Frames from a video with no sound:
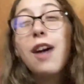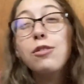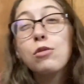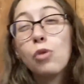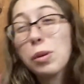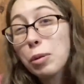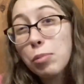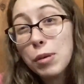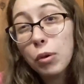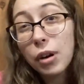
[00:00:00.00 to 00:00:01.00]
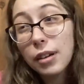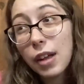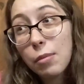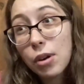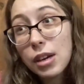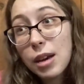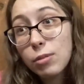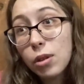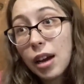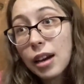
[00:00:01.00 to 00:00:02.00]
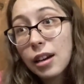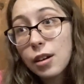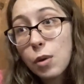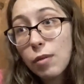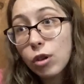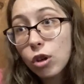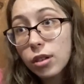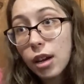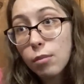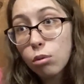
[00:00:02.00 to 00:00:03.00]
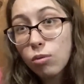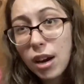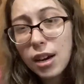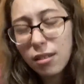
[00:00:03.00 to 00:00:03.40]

do normal people get library tape so like you have good tape, right?